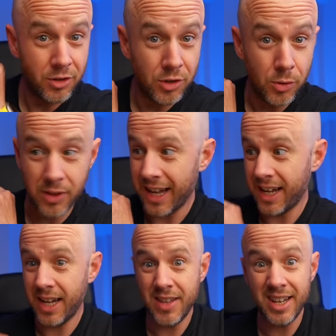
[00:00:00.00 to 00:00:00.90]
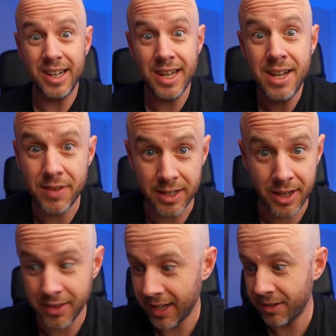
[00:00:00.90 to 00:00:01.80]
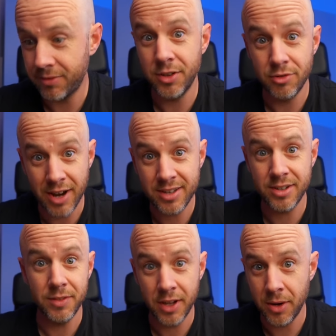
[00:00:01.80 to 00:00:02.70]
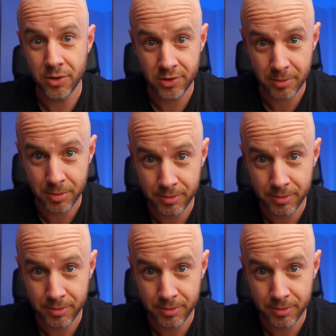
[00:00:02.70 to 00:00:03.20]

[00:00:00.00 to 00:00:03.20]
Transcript: do that and then leave it like that for the rest of the ownership.